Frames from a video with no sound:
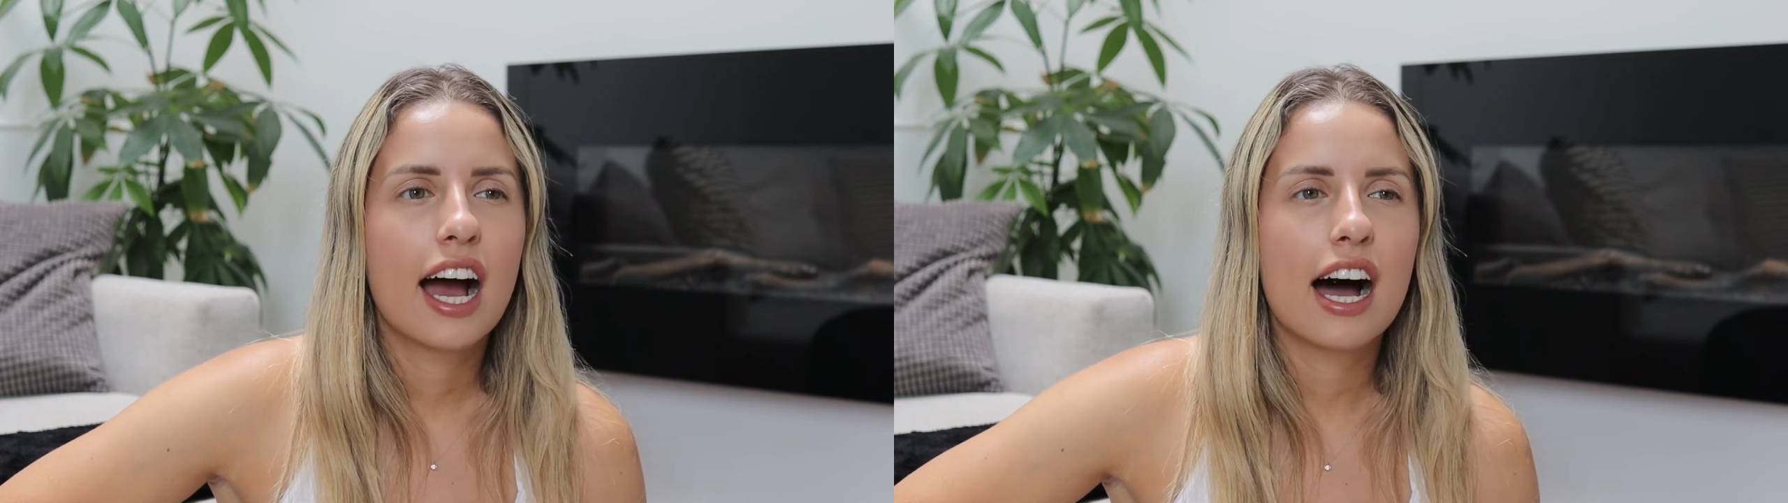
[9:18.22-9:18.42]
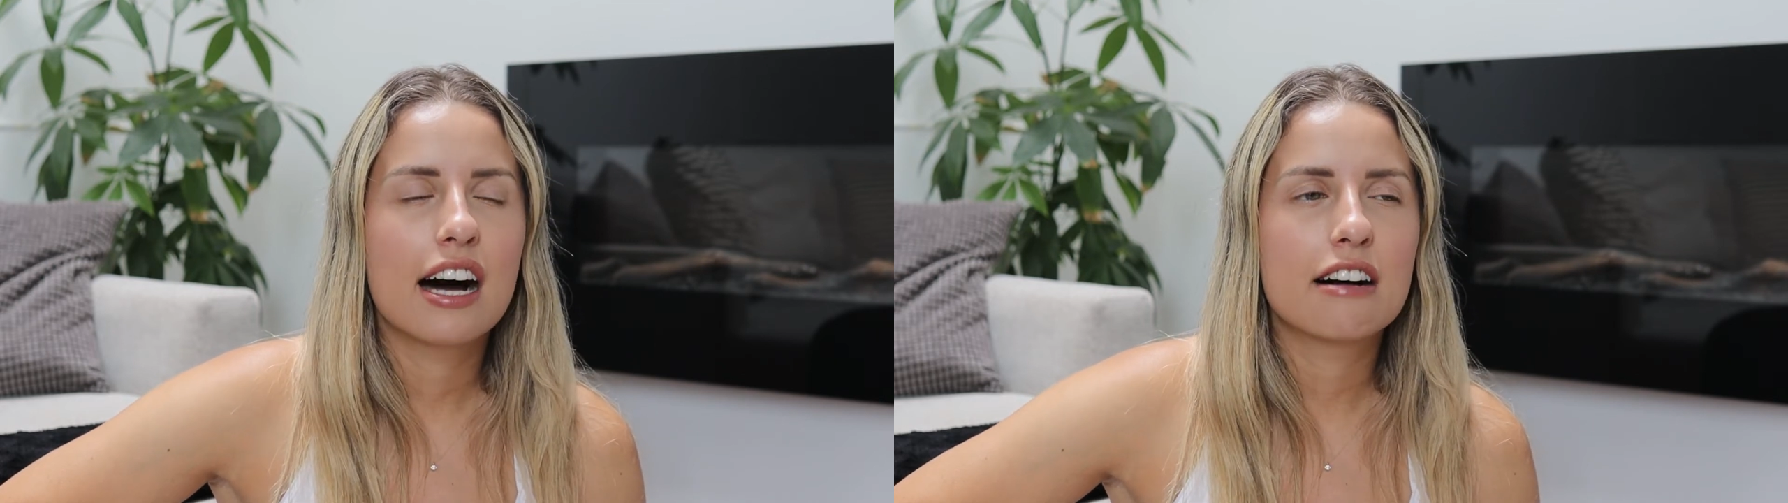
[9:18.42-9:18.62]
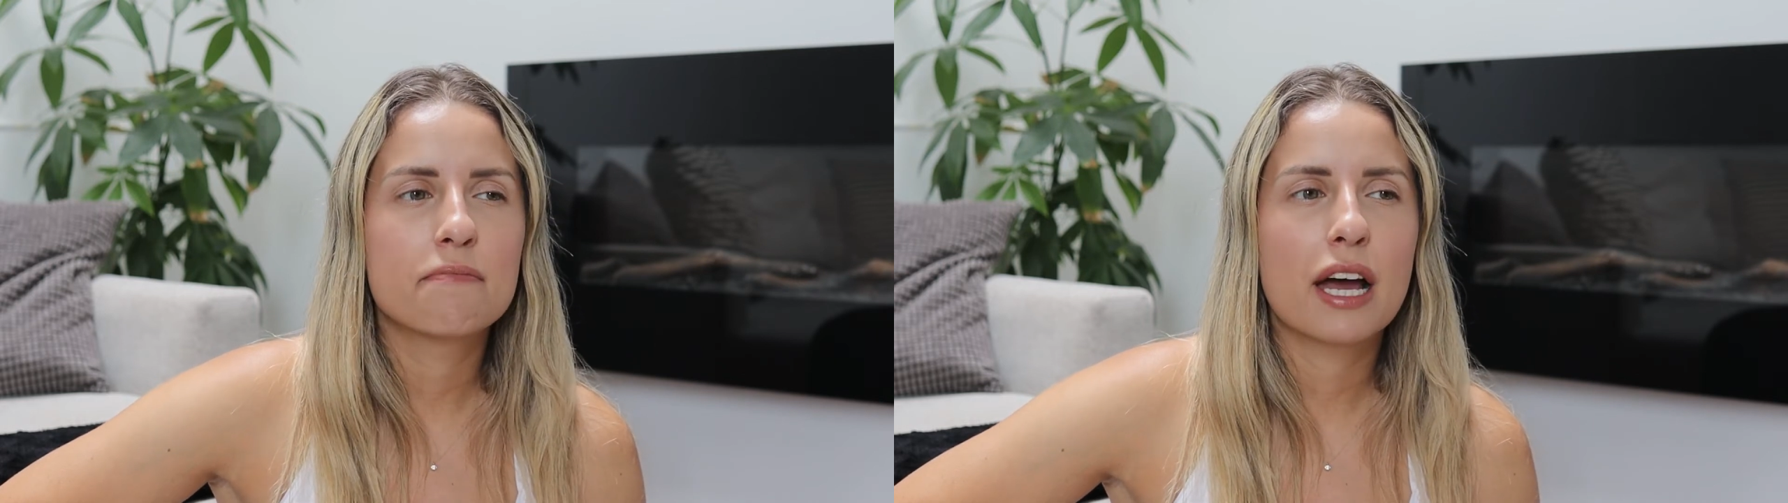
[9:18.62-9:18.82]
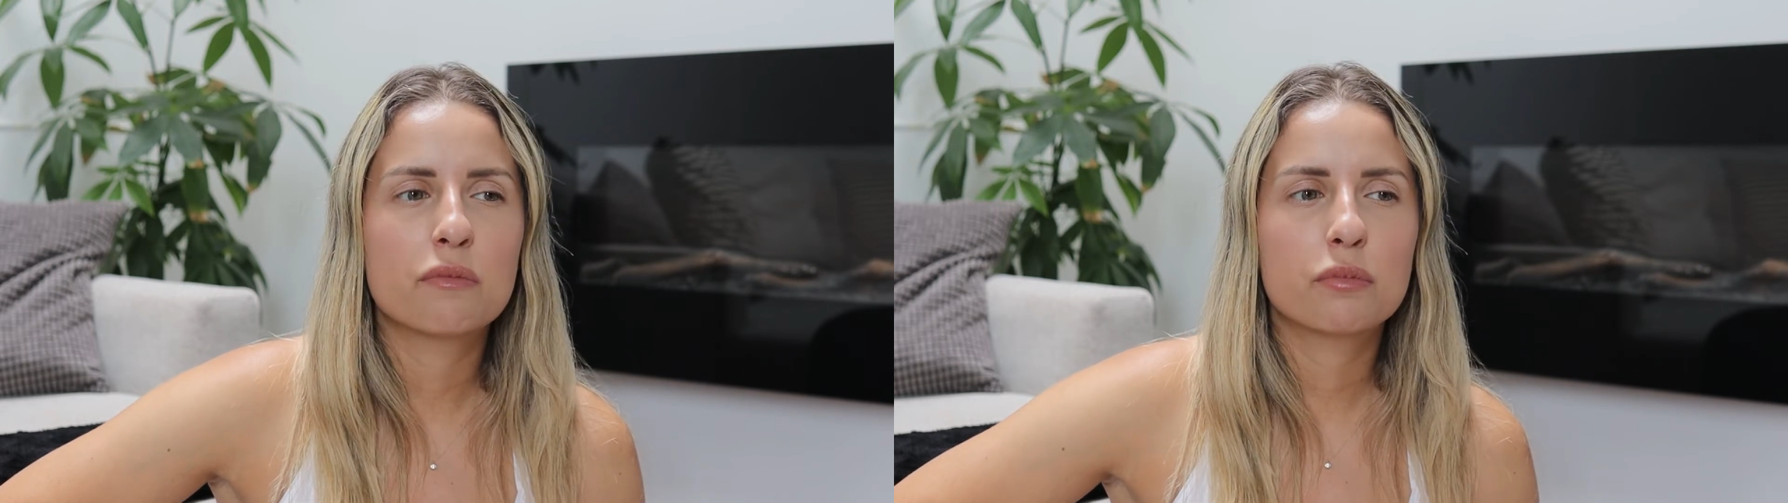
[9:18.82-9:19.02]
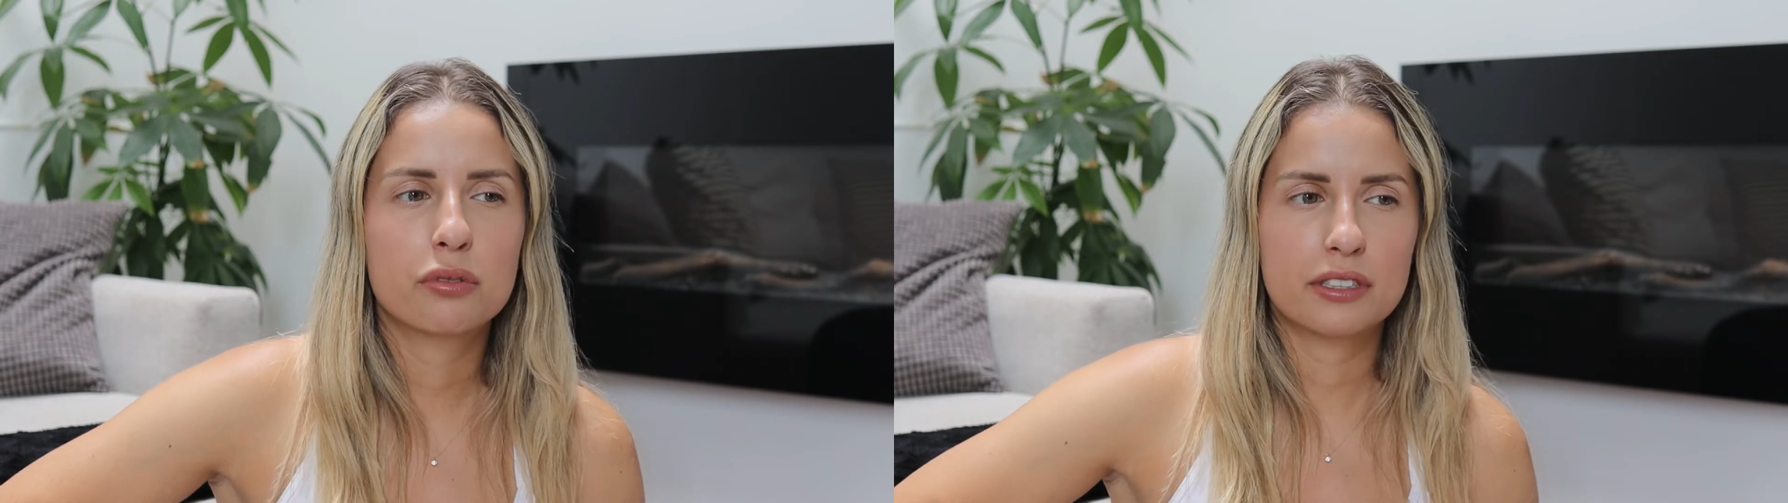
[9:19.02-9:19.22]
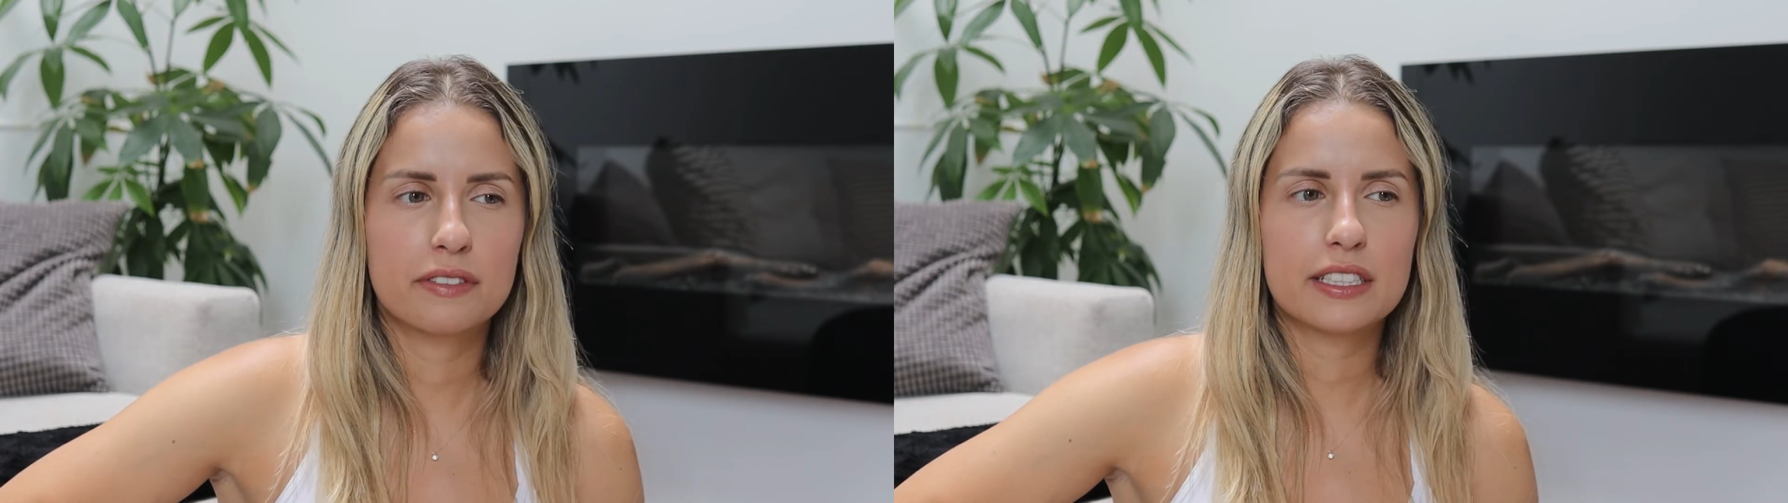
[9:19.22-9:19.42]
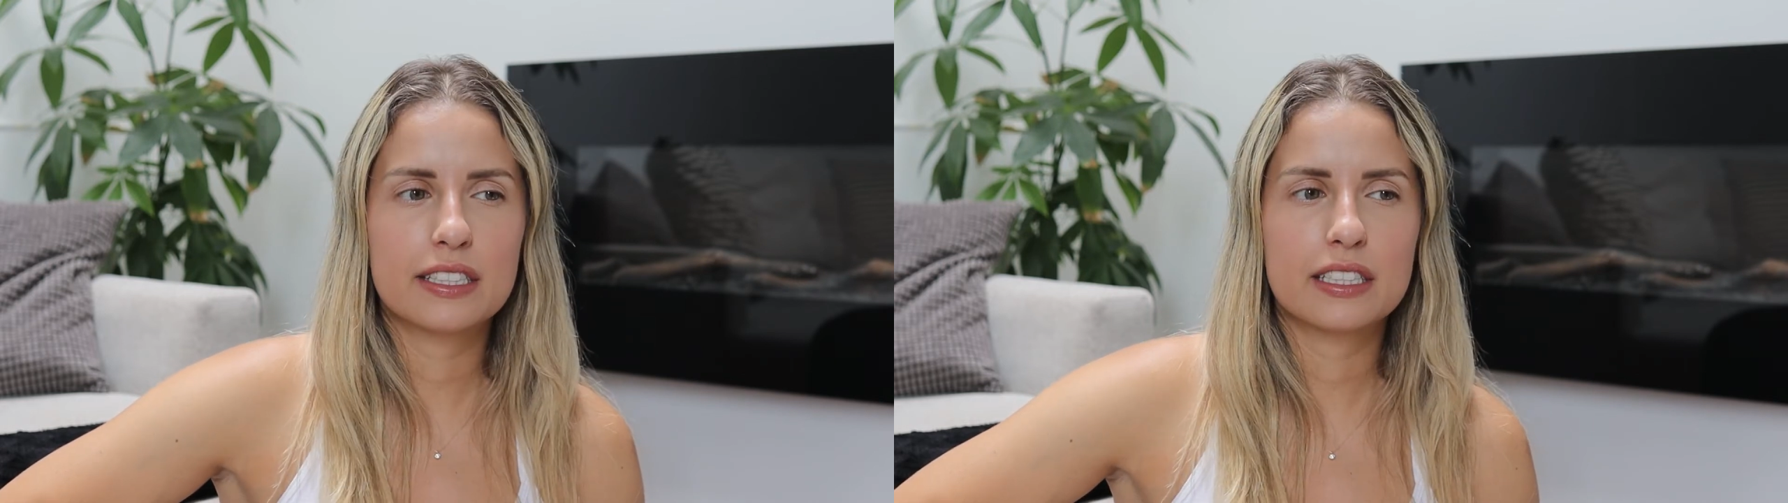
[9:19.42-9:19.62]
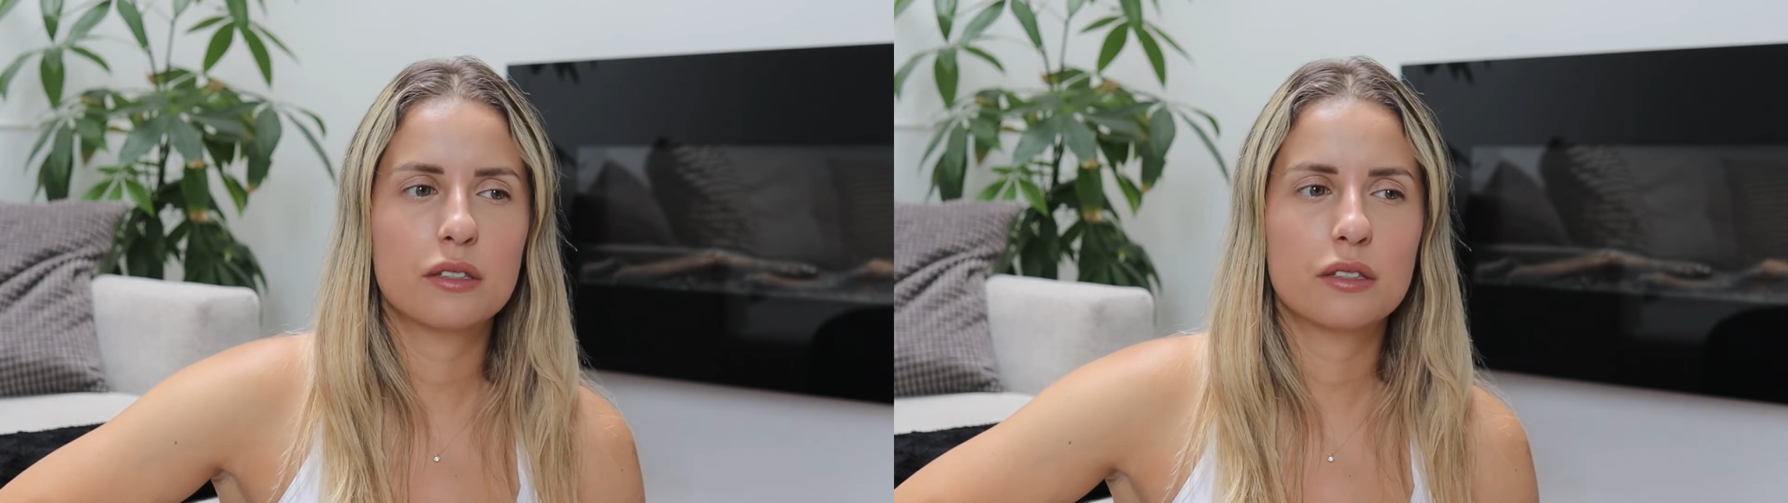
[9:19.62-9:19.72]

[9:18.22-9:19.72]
And previously